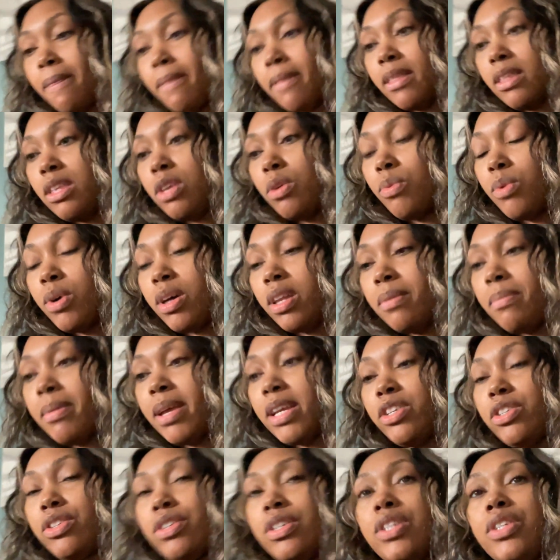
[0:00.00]
you want to make
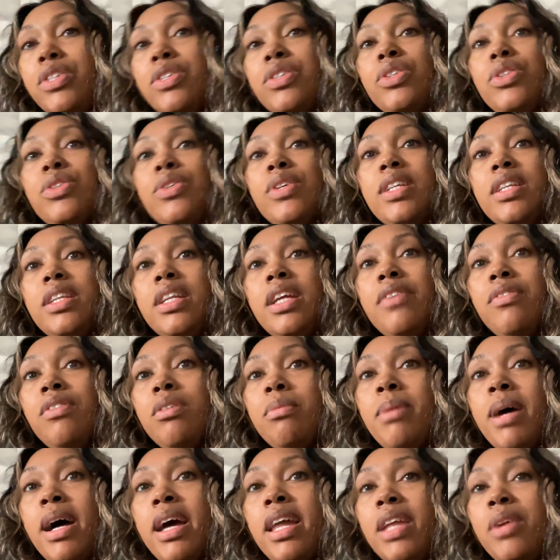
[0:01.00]
sure that you're treating
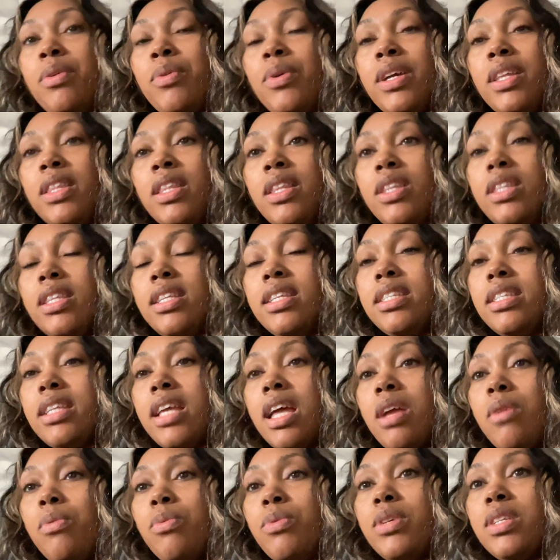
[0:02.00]
everybody with the
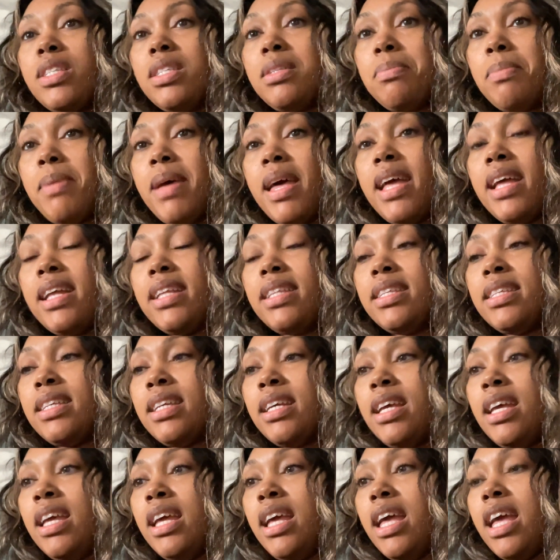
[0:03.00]
same respect
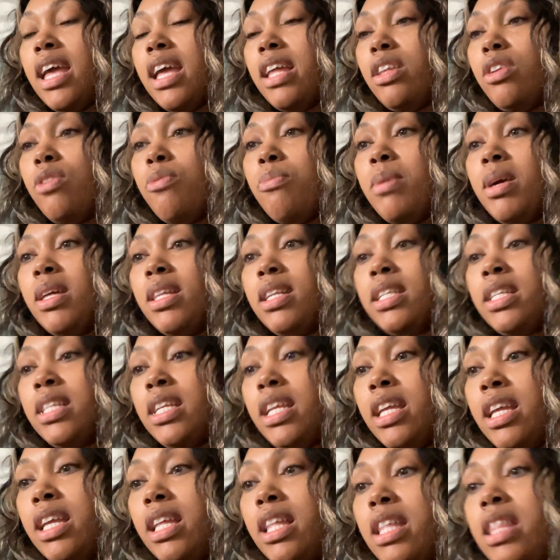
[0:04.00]
and
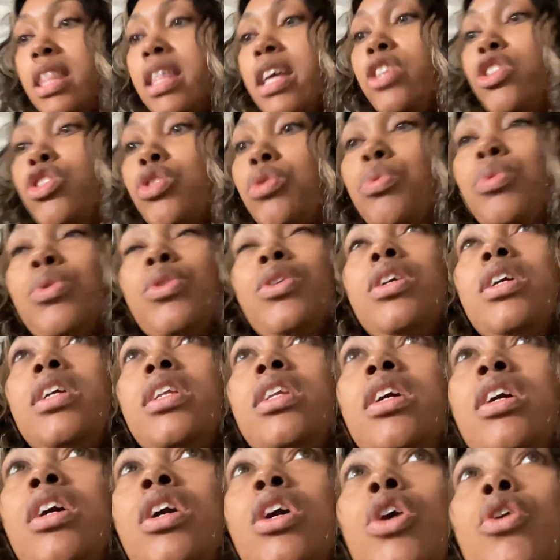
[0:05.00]
humility that you would
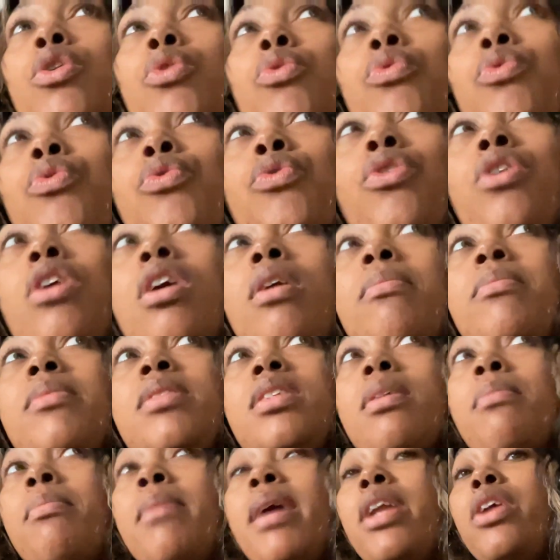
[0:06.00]
from
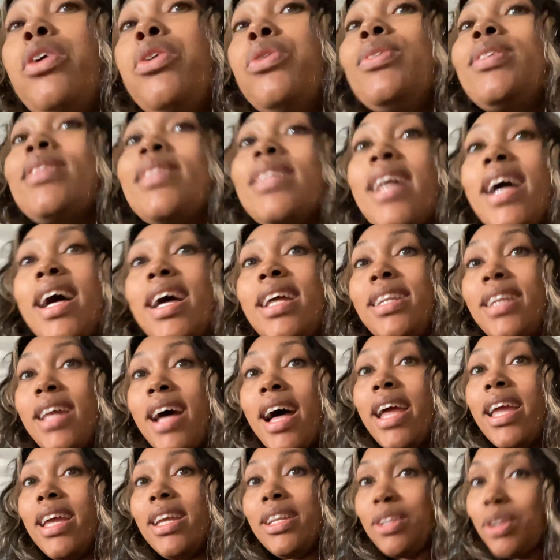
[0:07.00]
somebody who's not
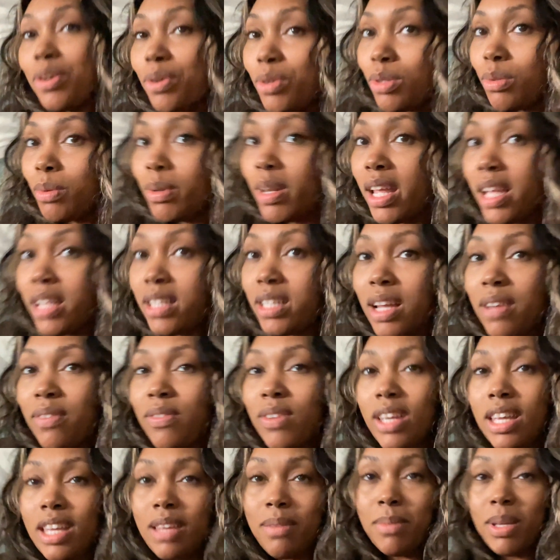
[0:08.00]
diagnosed with HIV.
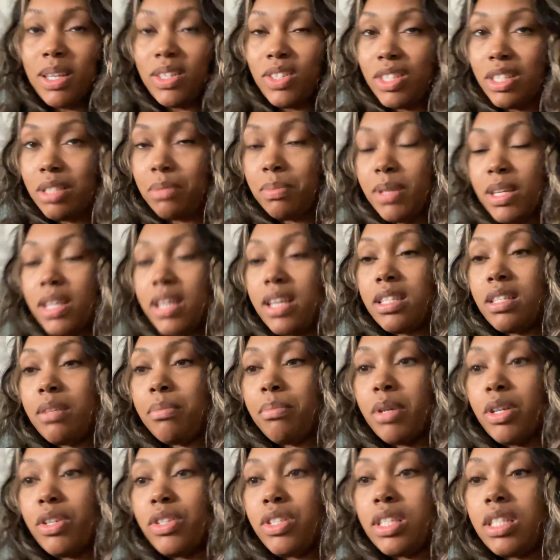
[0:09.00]
I mean, just because a
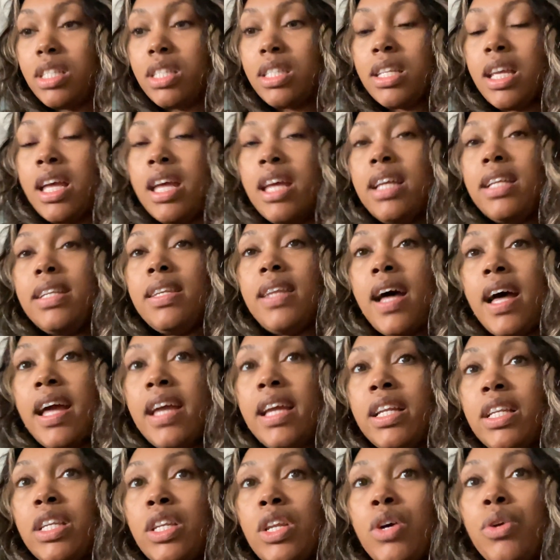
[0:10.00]
person's
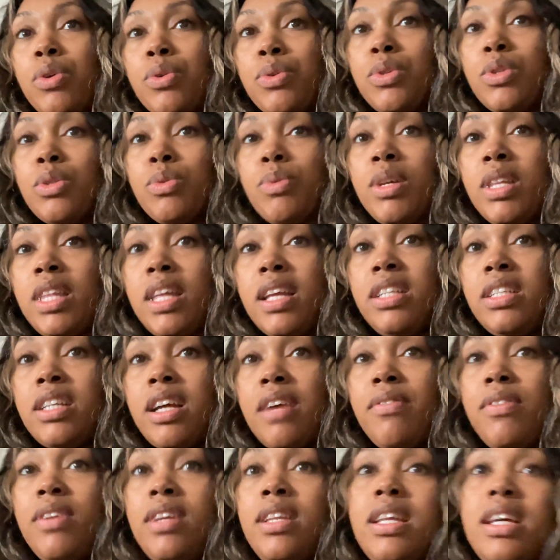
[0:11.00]
diagnosed with
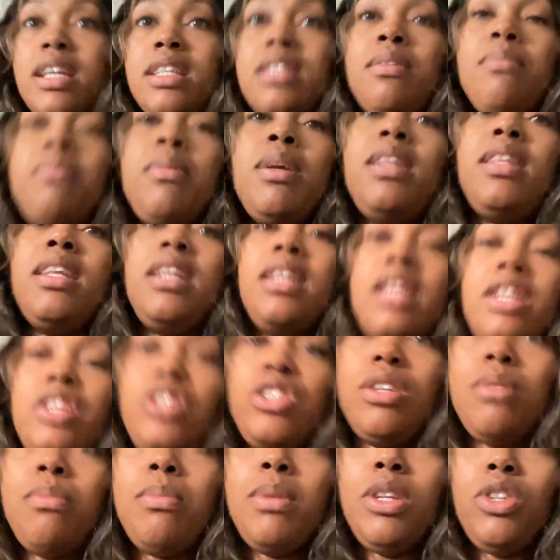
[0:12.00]
HIV doesn't mean that they
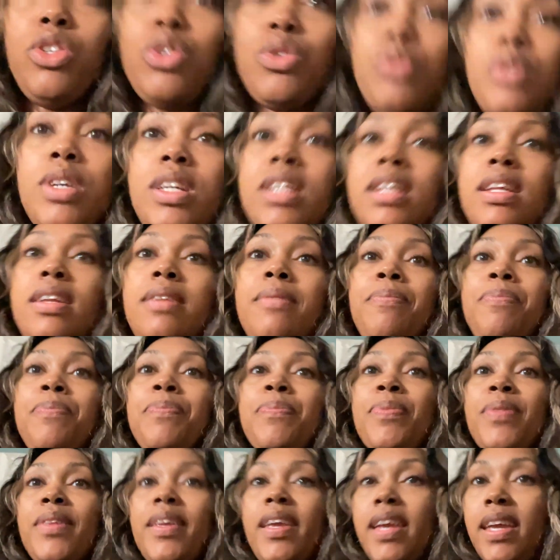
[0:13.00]
should be treated
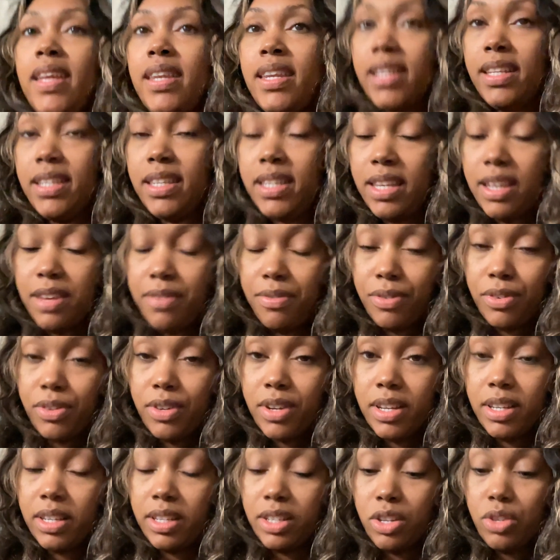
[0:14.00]
any
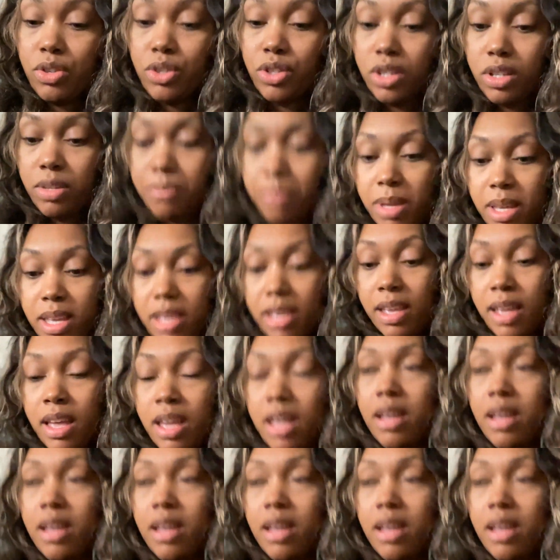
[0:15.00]
different. You should be